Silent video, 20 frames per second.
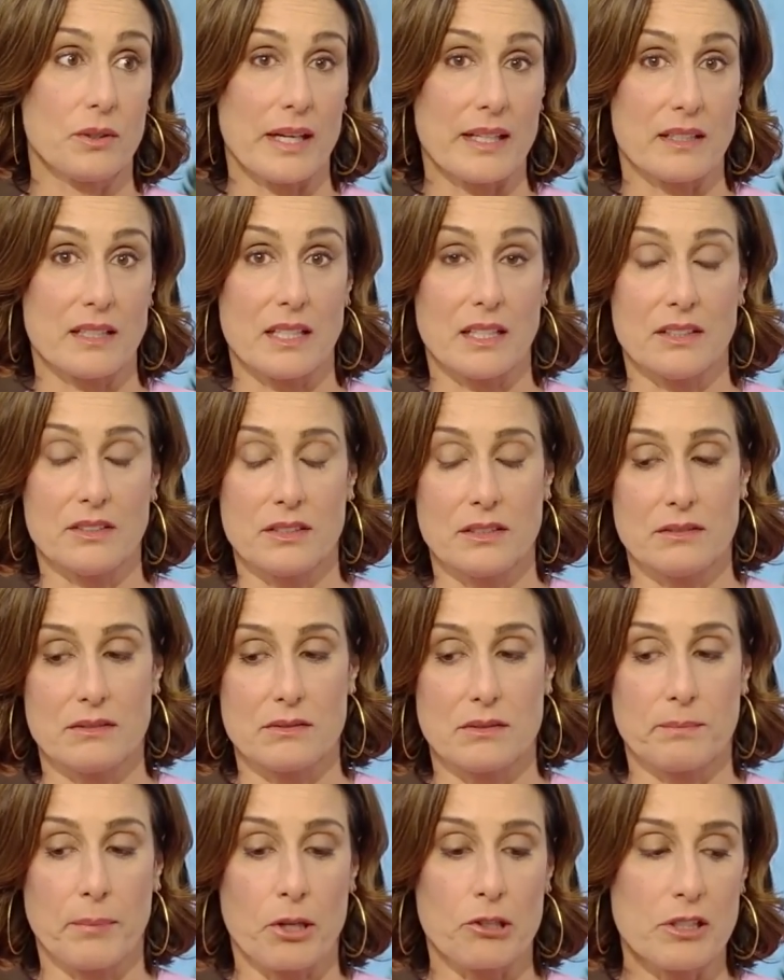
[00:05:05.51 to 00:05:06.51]
And,
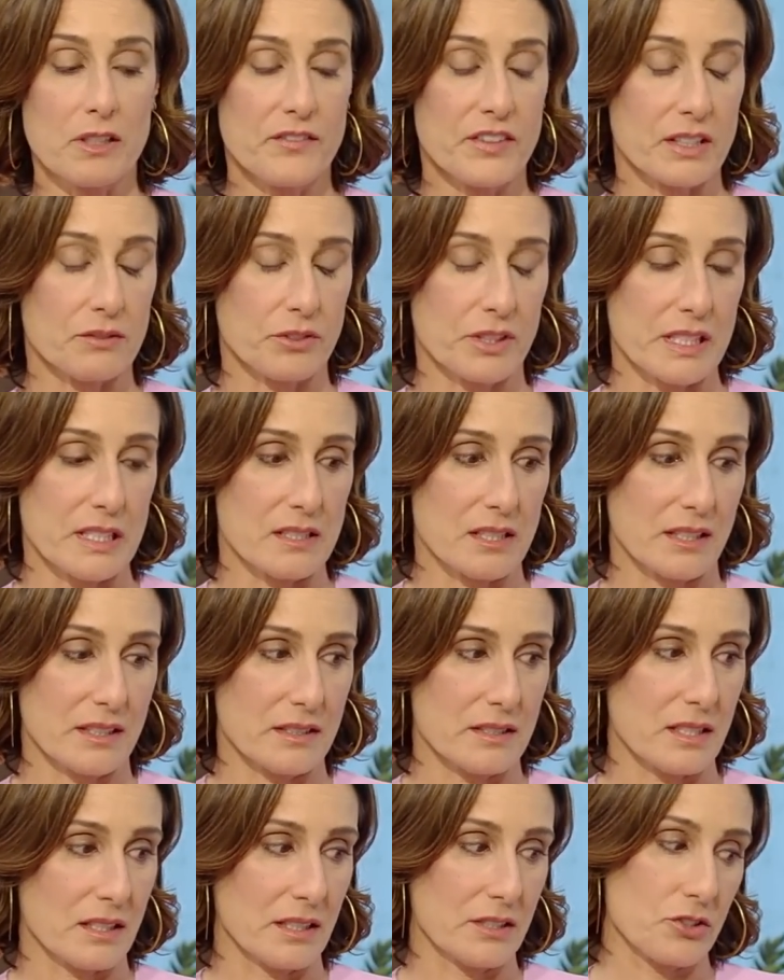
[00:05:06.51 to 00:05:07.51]
part of the reason
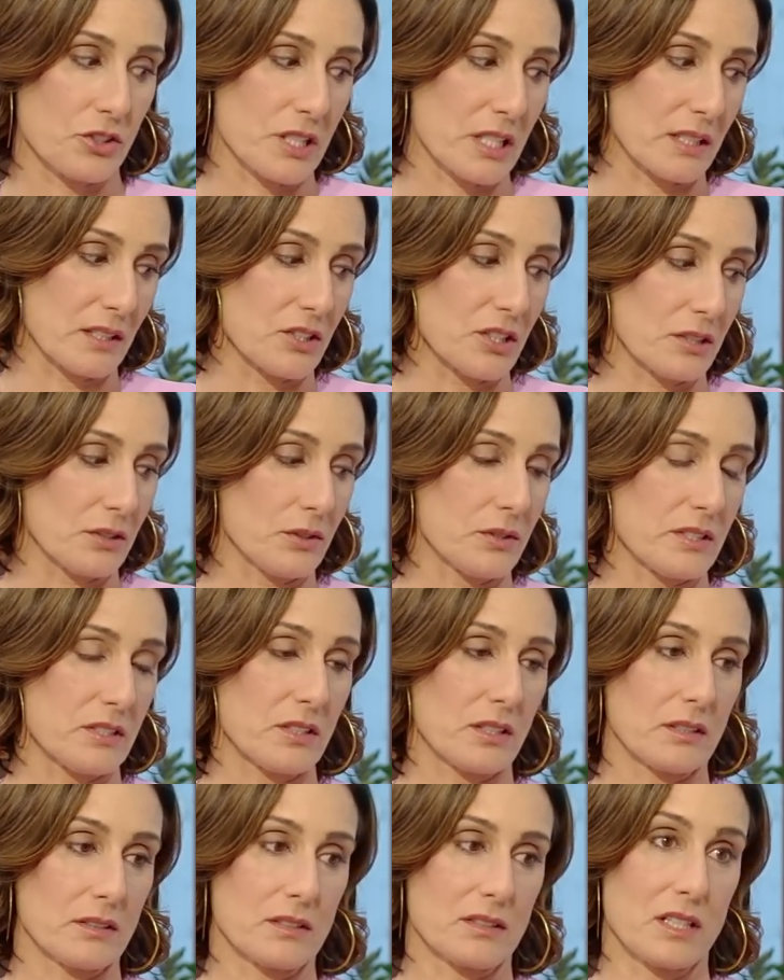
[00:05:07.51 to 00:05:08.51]
is interesting too is
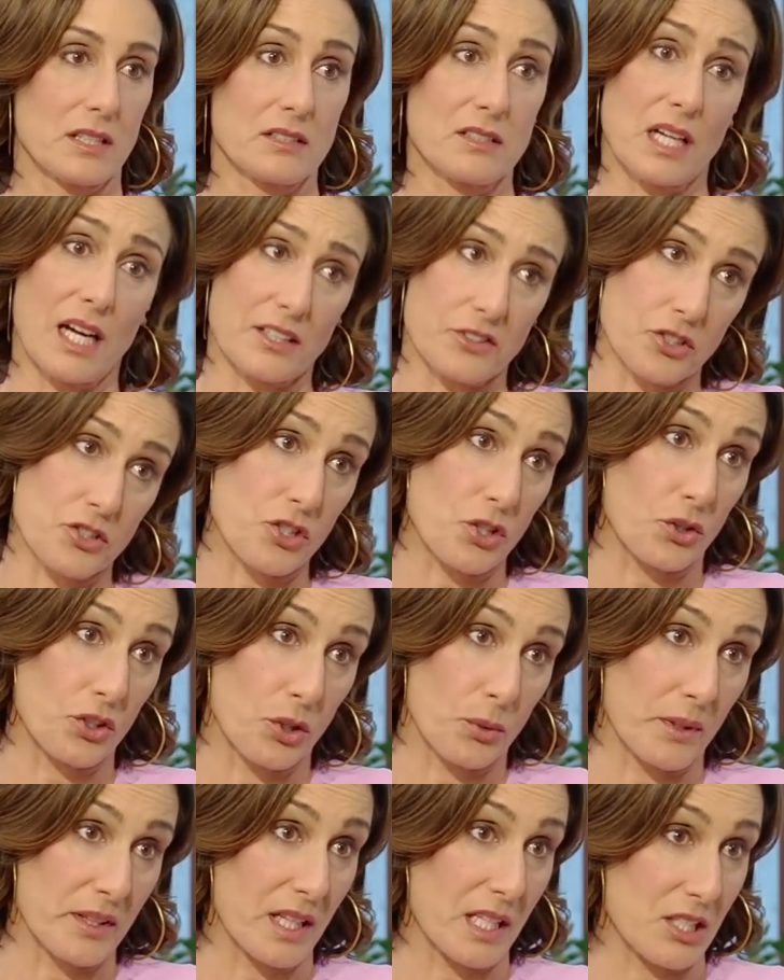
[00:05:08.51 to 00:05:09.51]
that, that doctors don't know
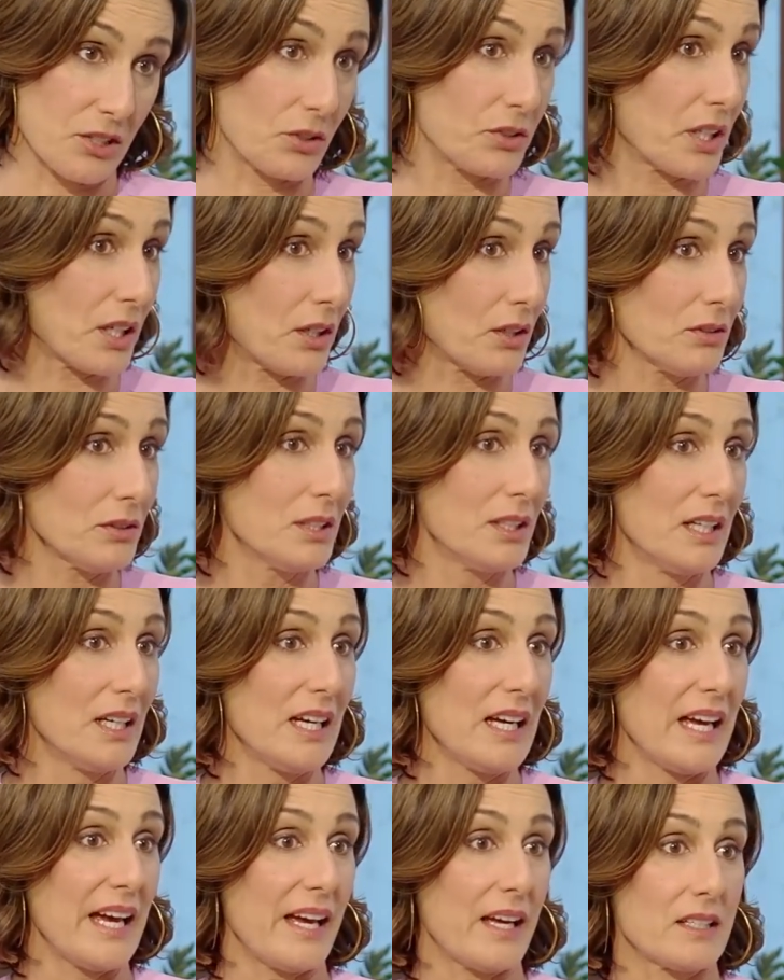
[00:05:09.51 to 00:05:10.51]
what they don't know,
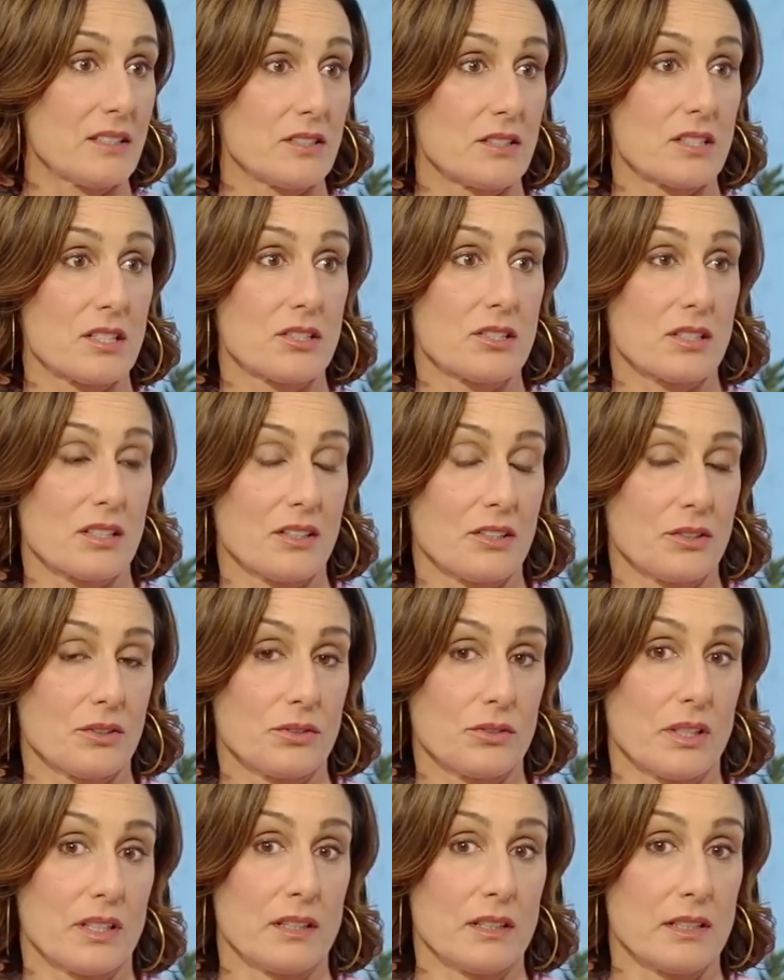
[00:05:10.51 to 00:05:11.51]
and
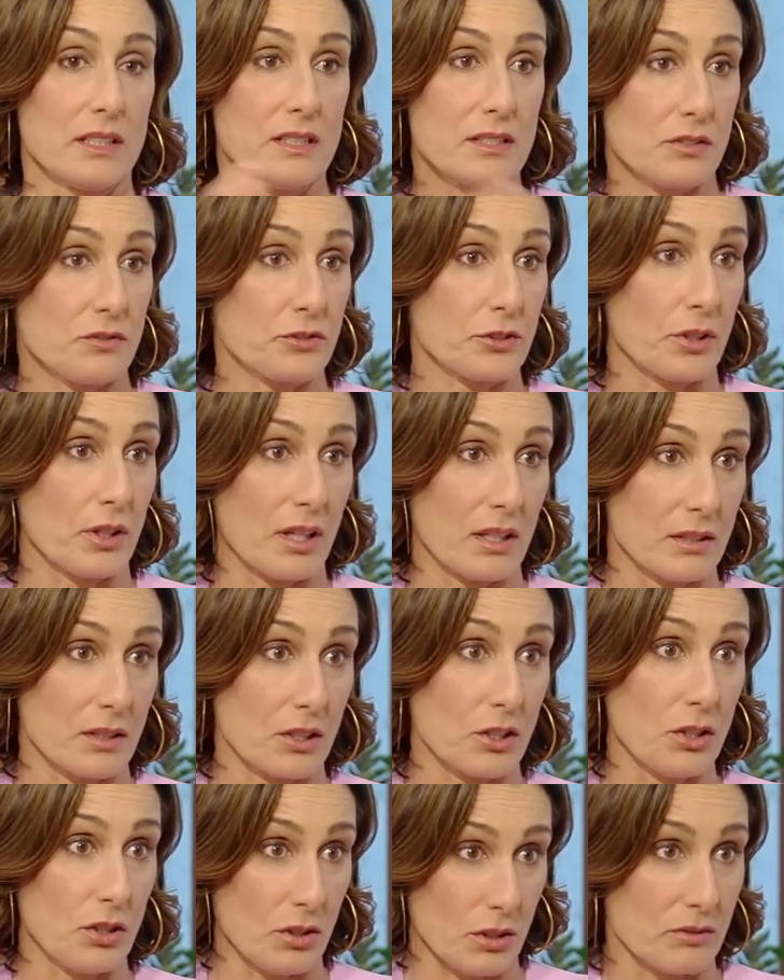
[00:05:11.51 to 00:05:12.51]
so, at least for on the
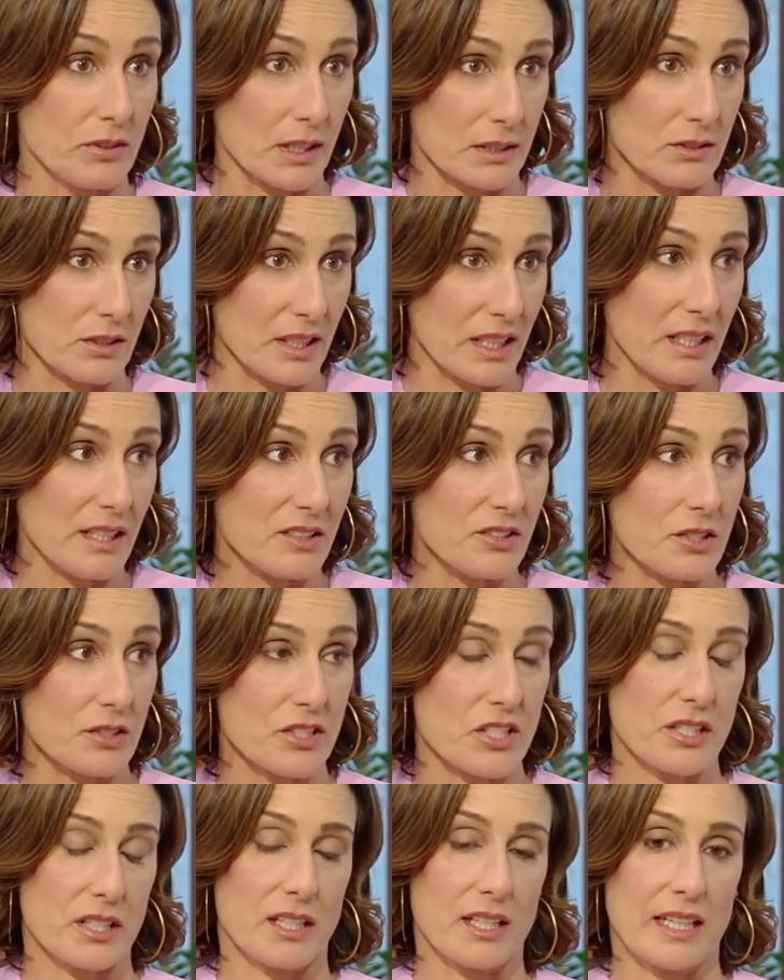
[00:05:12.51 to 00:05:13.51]
colorectal cancer
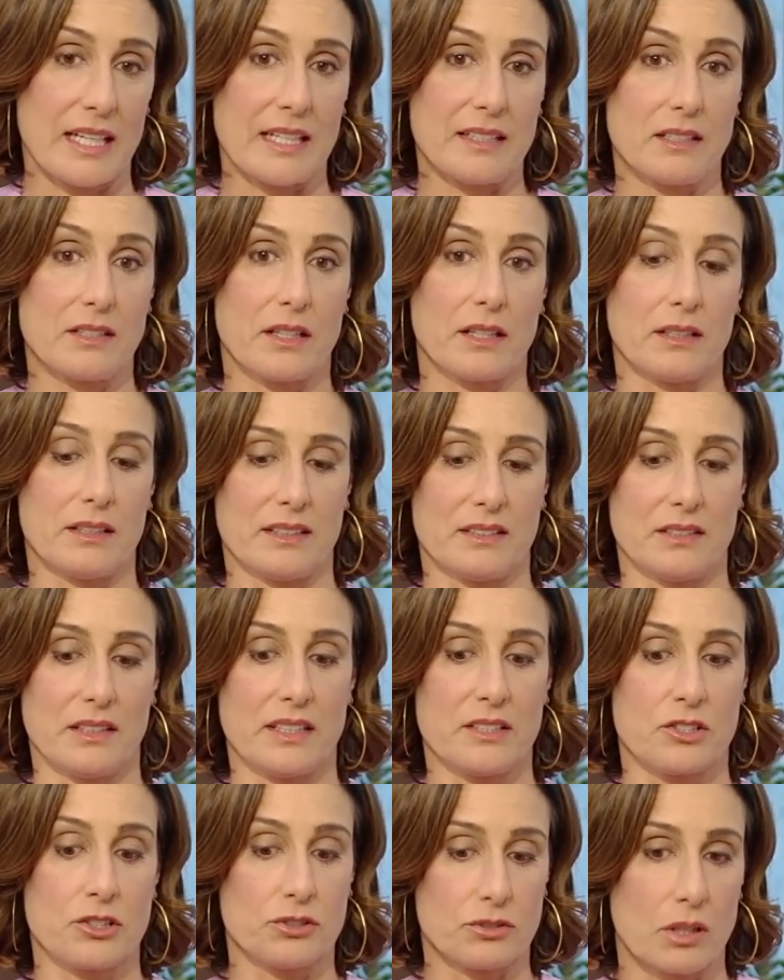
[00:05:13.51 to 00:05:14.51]
side, that
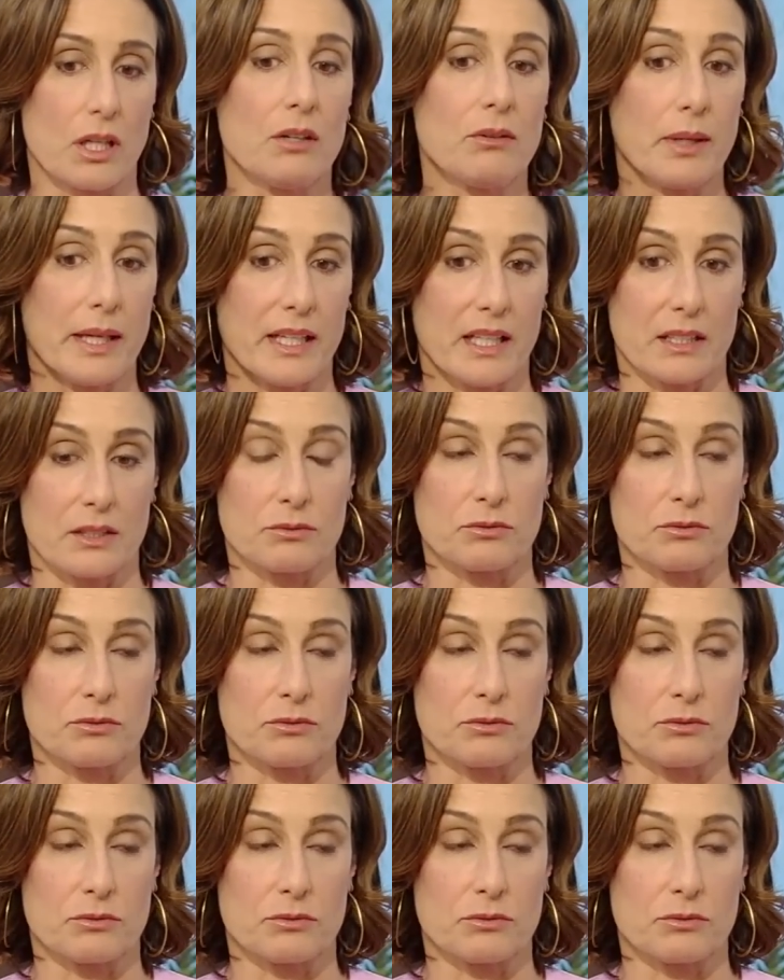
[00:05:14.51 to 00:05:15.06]
it's growing at a